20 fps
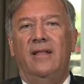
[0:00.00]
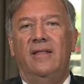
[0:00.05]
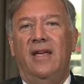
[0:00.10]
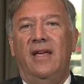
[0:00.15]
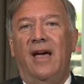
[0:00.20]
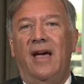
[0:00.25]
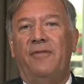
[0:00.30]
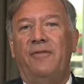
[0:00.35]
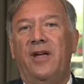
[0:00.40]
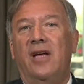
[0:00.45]

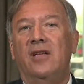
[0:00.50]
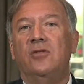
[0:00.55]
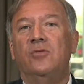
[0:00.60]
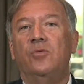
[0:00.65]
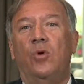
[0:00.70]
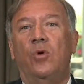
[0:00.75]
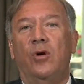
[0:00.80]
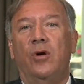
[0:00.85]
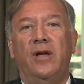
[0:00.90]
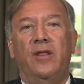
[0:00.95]
The Afghans
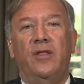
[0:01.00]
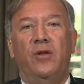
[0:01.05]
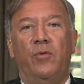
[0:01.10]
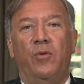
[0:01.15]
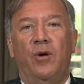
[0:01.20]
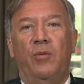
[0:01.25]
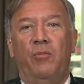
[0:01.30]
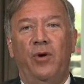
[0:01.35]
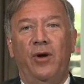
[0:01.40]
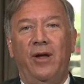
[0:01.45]
were in the
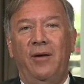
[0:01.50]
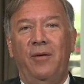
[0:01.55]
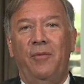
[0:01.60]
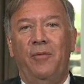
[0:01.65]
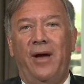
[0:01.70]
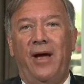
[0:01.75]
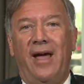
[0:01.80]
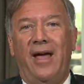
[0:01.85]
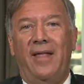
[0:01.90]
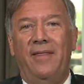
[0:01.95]
room. We
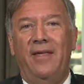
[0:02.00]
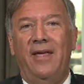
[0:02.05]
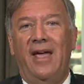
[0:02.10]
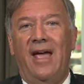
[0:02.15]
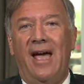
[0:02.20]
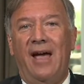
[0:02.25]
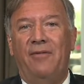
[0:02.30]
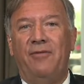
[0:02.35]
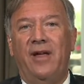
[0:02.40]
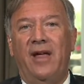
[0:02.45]
had
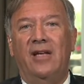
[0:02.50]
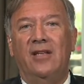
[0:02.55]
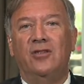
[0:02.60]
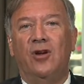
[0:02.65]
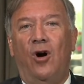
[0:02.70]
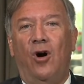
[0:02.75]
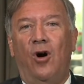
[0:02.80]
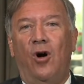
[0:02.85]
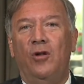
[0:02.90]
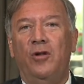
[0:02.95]
the Afghans
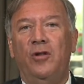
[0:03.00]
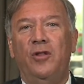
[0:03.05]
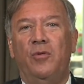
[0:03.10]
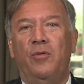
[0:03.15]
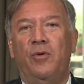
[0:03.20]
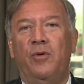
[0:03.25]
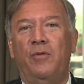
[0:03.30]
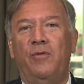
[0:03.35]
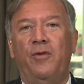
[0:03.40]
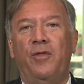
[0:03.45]
all in the
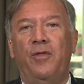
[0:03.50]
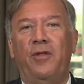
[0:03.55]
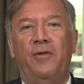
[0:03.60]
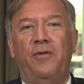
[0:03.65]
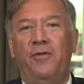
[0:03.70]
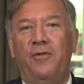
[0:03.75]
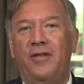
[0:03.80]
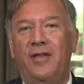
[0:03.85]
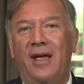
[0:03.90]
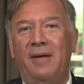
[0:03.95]
room for the
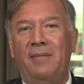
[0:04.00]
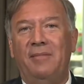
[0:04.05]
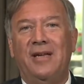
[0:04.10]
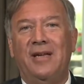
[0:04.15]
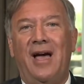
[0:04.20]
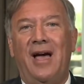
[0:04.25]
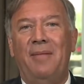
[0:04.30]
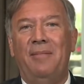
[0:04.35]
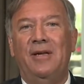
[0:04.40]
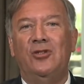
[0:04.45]
same
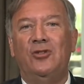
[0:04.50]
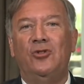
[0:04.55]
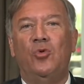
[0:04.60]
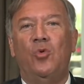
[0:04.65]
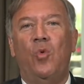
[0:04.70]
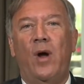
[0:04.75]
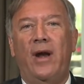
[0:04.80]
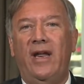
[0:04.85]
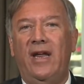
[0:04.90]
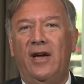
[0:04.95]
time in
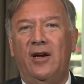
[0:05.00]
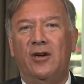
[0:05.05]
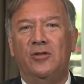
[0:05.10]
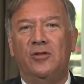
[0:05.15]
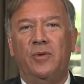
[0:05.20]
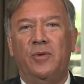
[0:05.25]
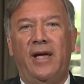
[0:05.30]
20 years.